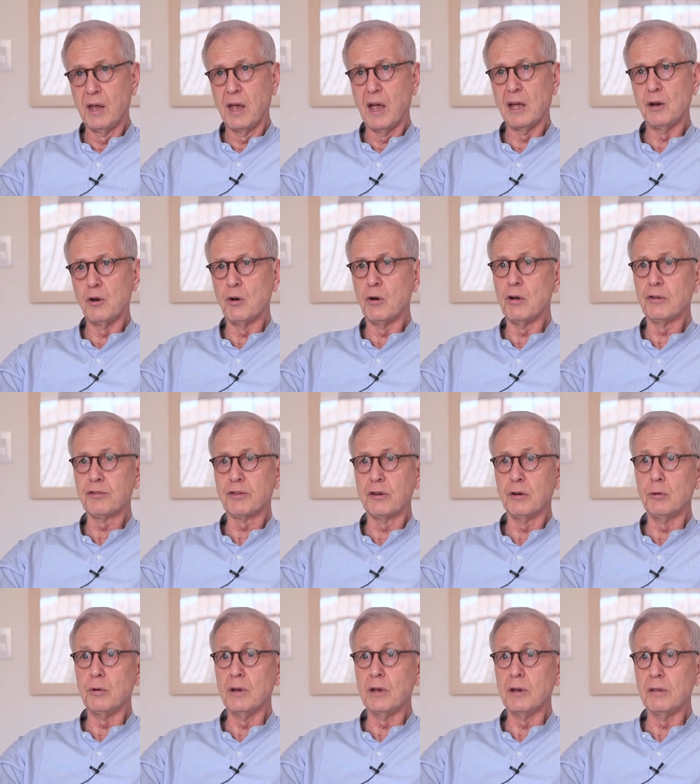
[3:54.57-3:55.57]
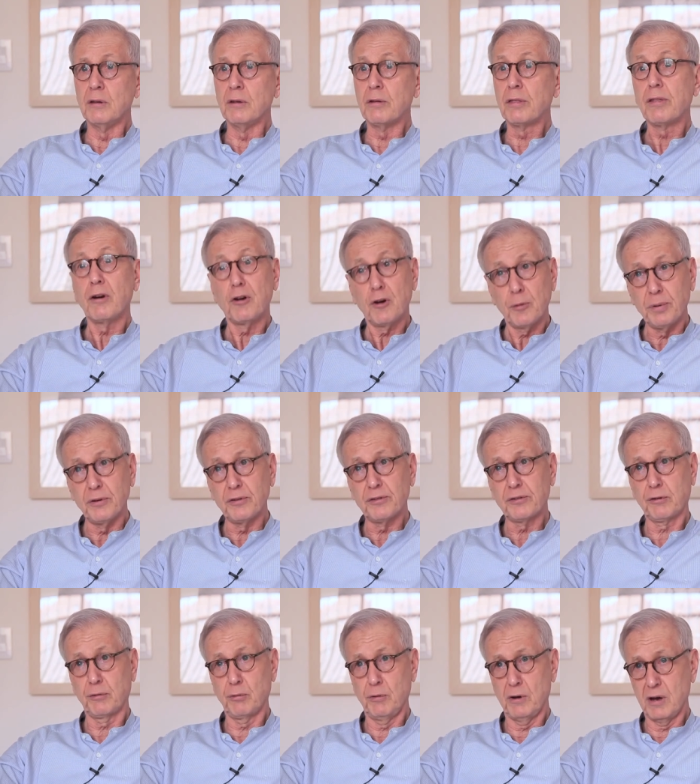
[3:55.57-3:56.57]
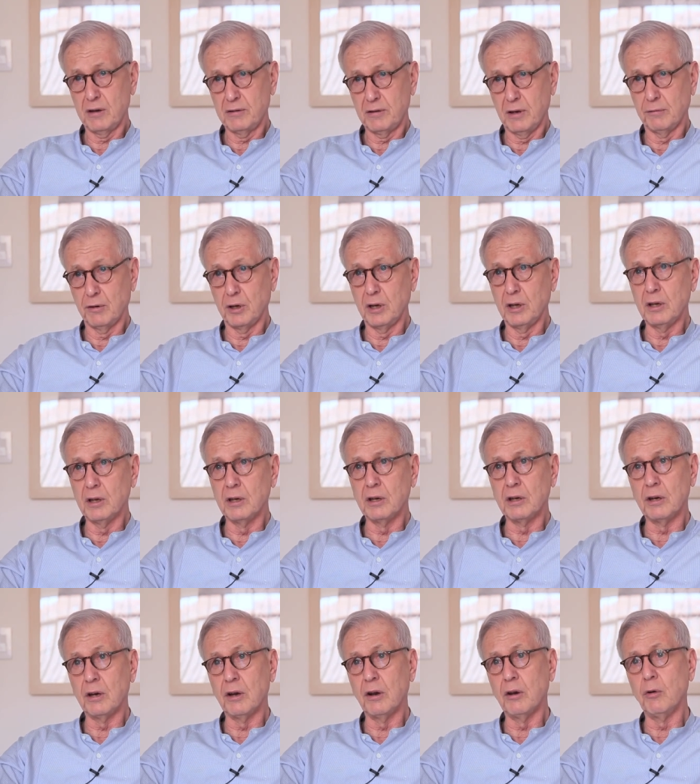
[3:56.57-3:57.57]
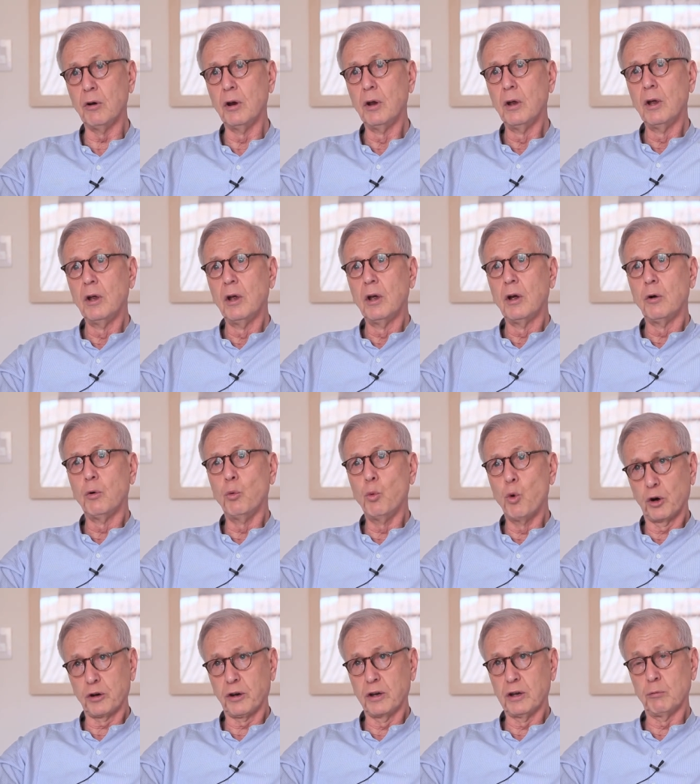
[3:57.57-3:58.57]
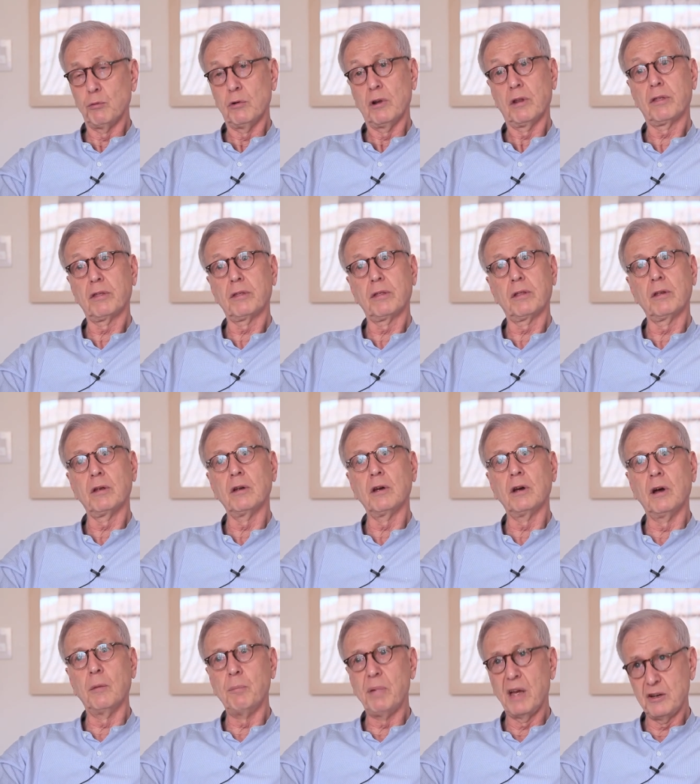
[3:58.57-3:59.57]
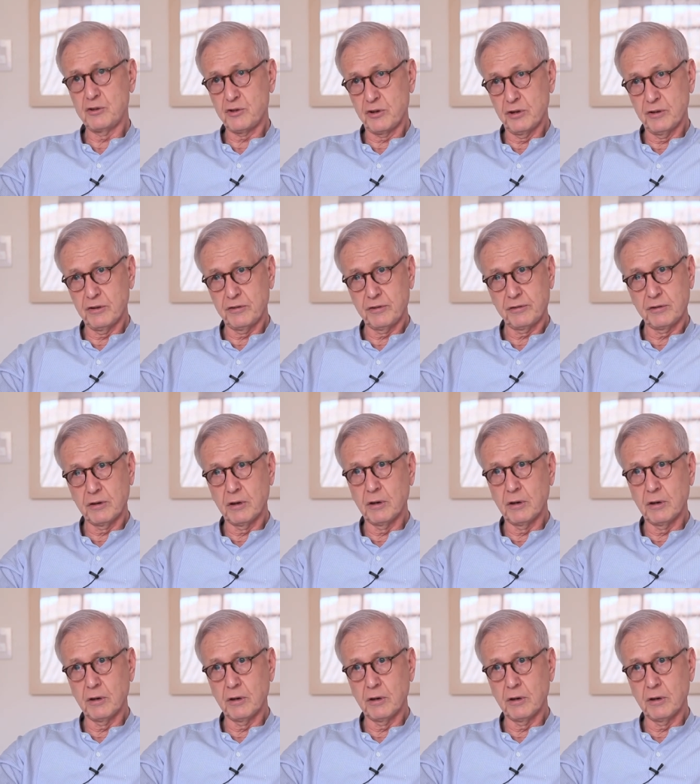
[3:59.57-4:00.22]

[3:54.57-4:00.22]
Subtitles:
and also in the therapist's creativity in working with a patient's